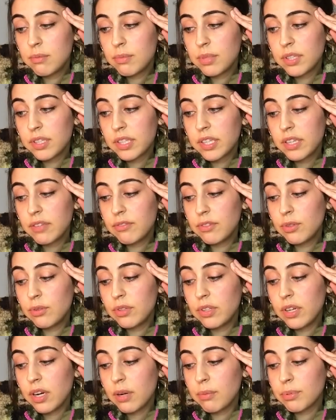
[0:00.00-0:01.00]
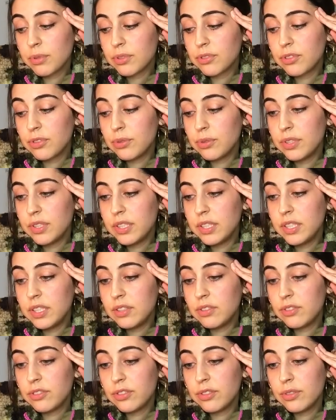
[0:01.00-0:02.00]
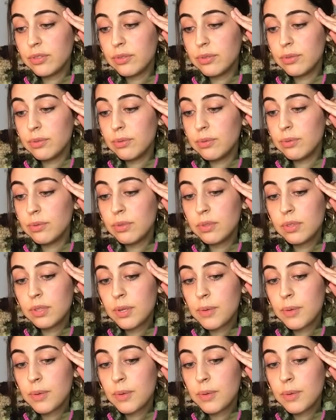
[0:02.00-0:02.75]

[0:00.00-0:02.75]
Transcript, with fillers: But it gave you the opportunity to